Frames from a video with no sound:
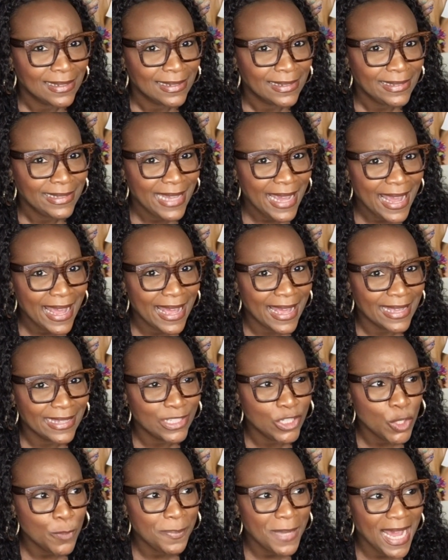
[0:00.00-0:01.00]
yeah,
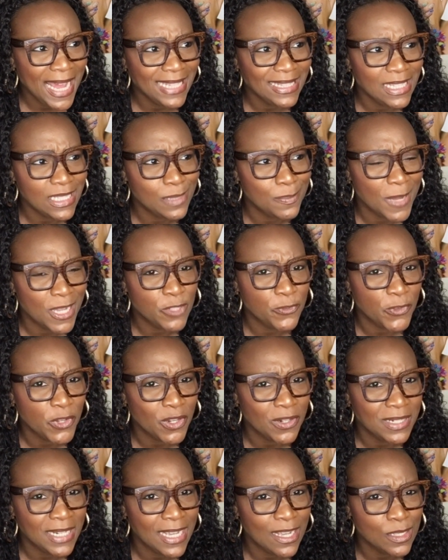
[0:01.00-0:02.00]
you paid this much for
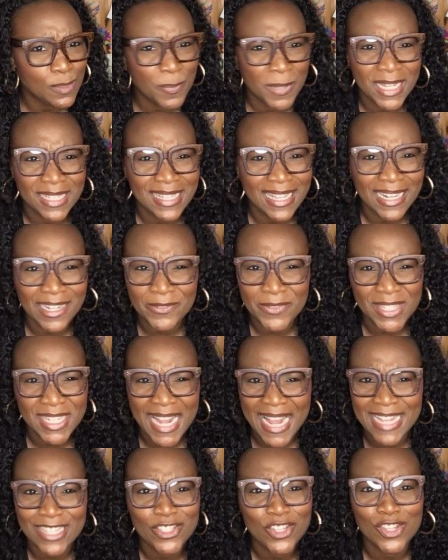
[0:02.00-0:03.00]
your nails, but at the end of the
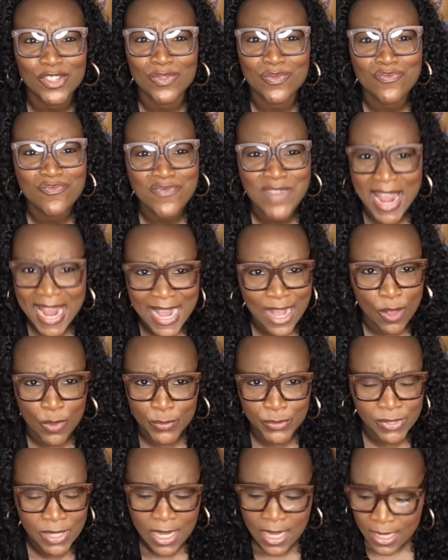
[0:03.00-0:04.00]
day, it's just
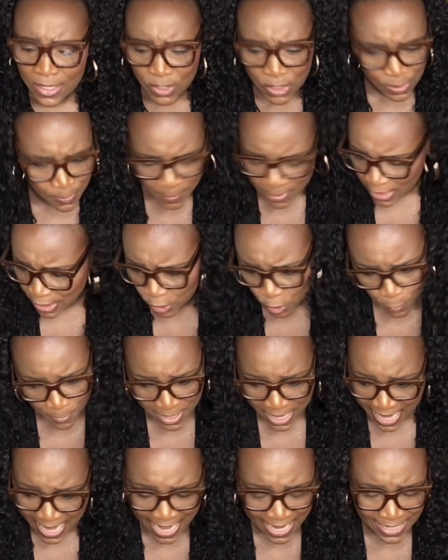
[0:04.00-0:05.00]
nails. Just because you
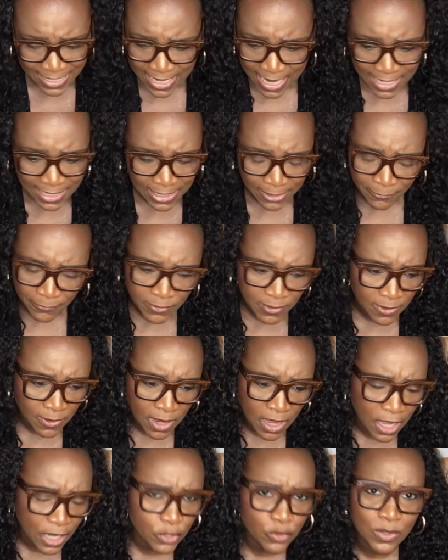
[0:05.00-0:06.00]
pay $80, $90,
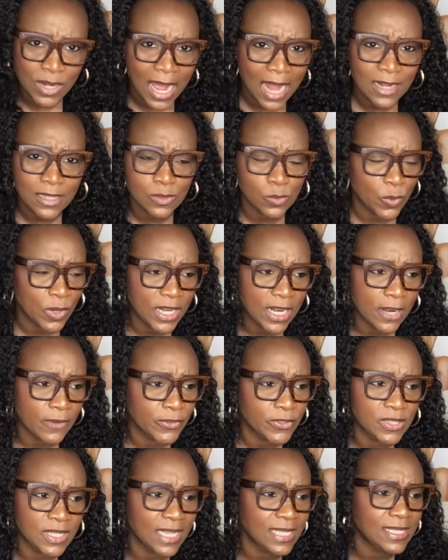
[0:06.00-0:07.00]
$100, whatever,
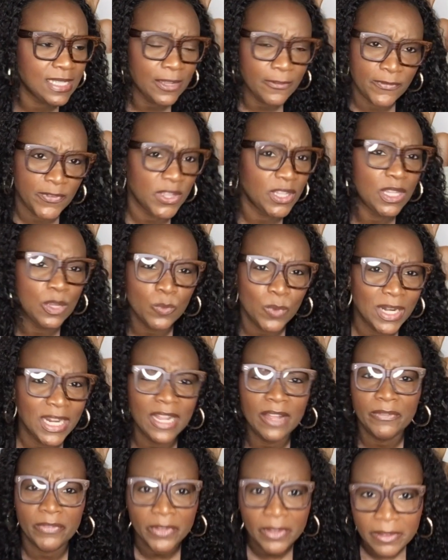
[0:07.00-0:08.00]
60, 50,
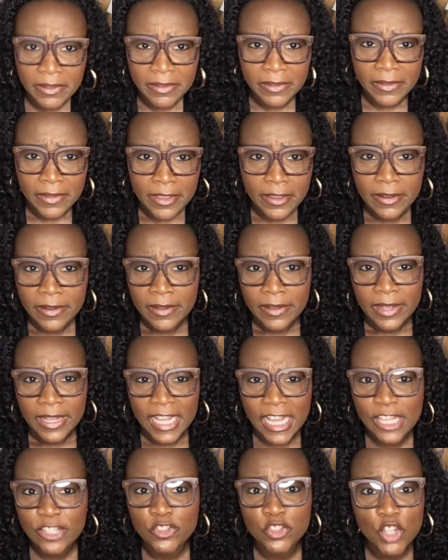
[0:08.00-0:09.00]
whatever,
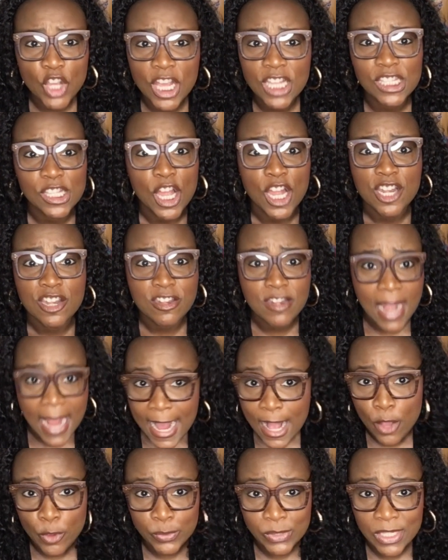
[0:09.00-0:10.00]
it's just
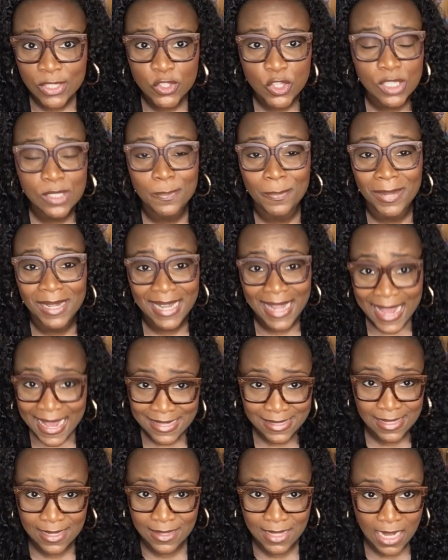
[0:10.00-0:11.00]
nails. It's just
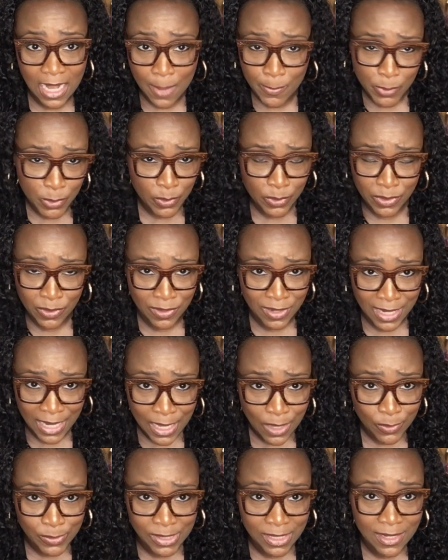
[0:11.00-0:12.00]
plastic that I put on your
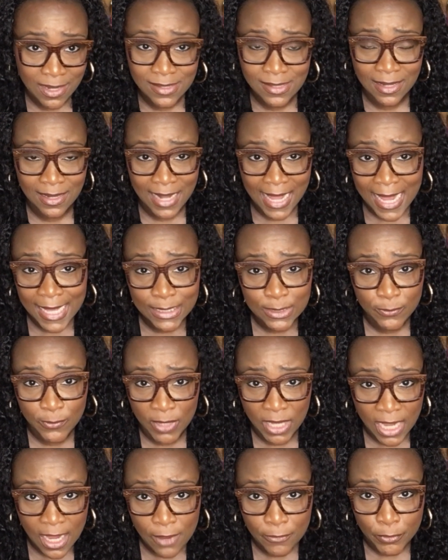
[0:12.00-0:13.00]
nails. It doesn't last
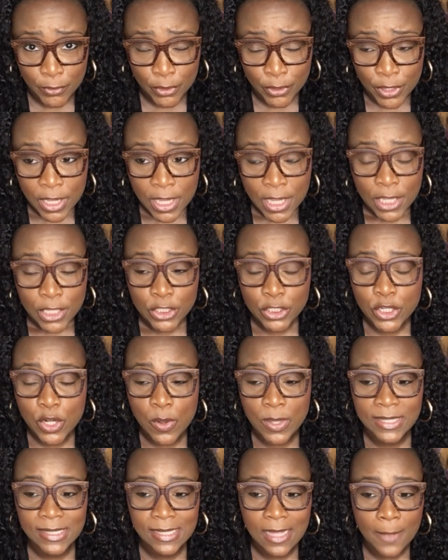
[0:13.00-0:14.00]
forever. You know,
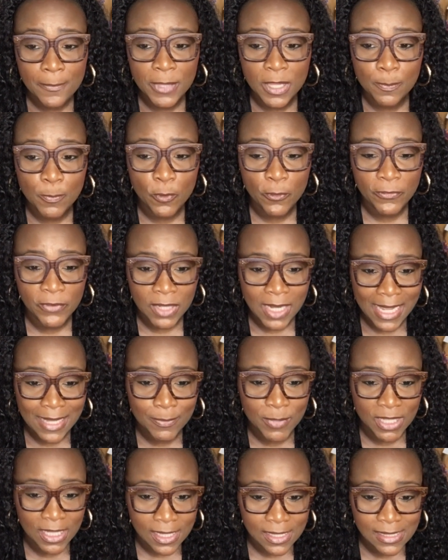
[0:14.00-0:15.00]
and some people feel like
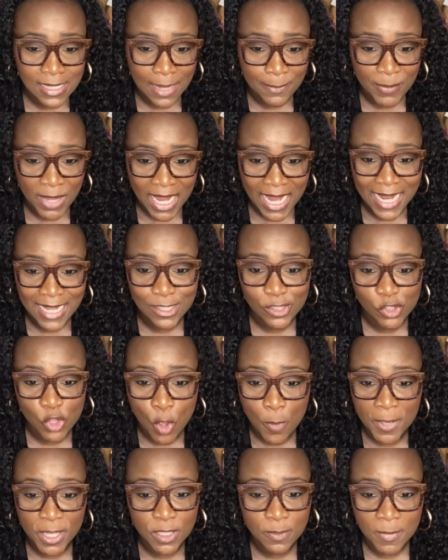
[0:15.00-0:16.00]
because they paid so
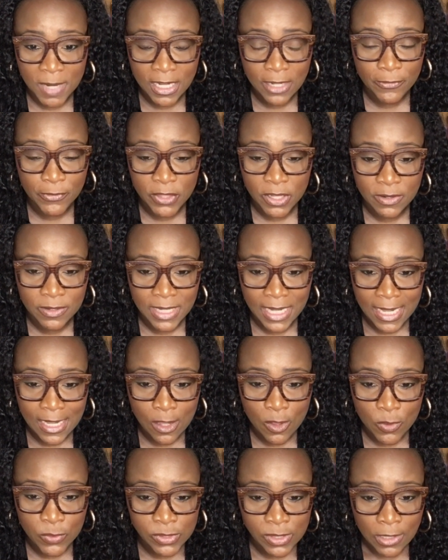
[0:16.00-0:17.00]
much money for their
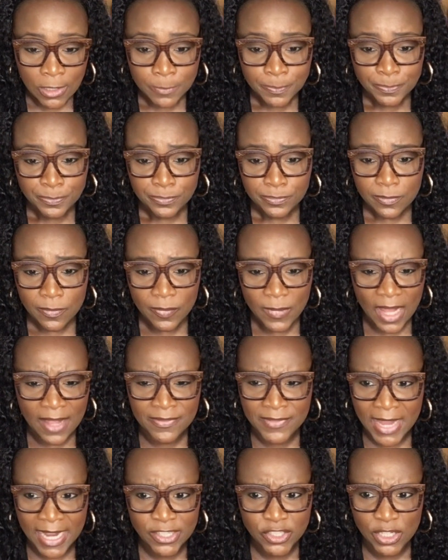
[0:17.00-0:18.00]
nails,
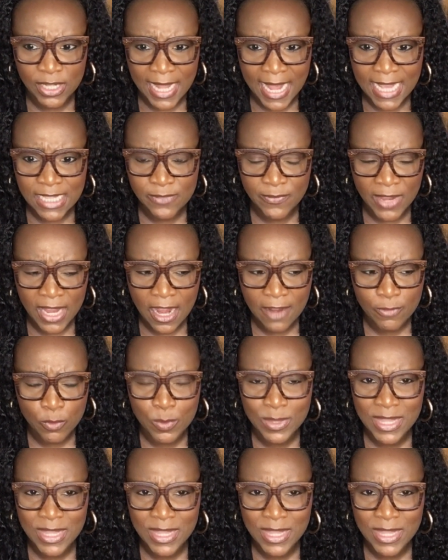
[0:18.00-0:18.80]
they should last forever, when